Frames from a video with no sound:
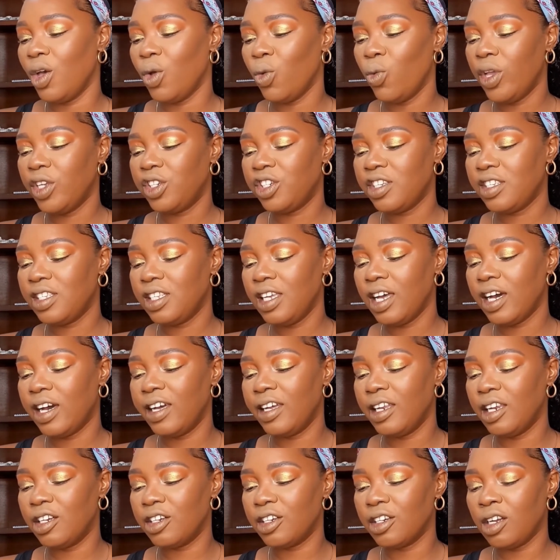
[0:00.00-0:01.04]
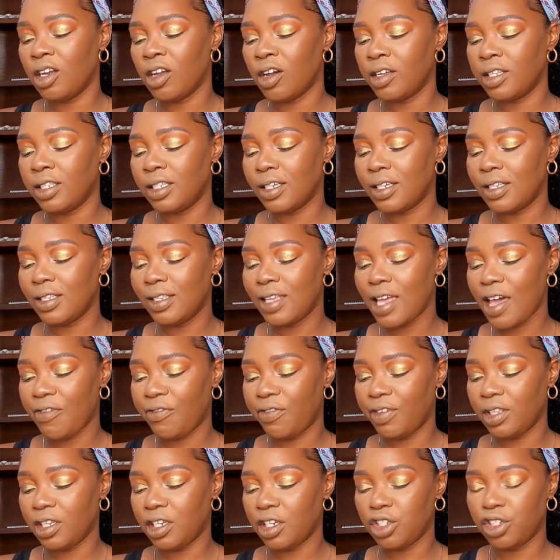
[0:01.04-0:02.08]
which is the Eyelure London
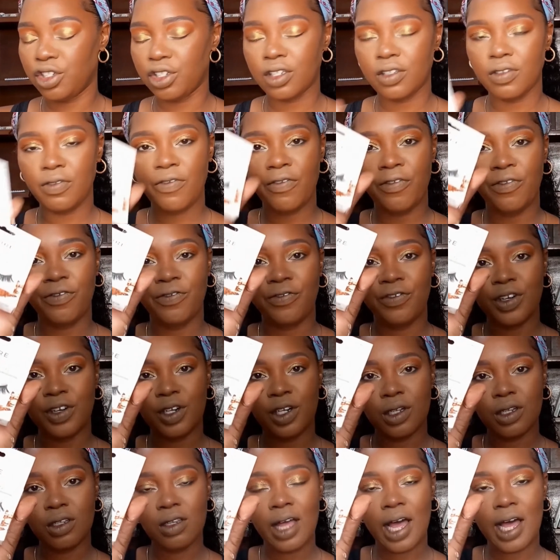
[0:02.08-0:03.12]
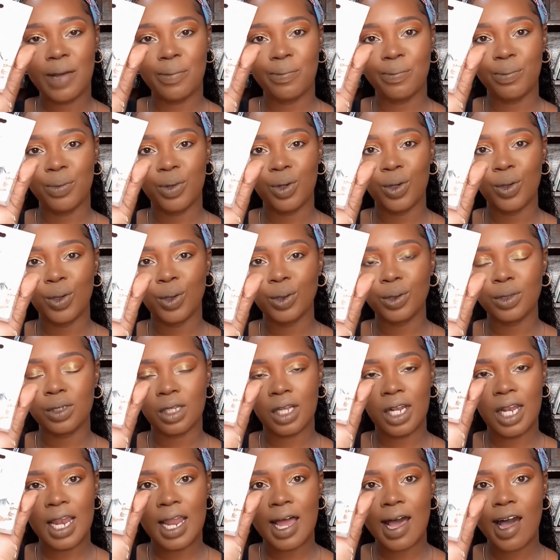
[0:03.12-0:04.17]
Definition Full and Bold
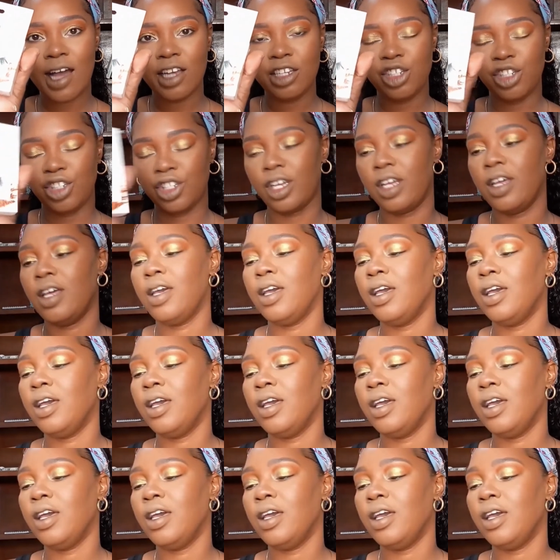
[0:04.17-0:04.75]
Lash.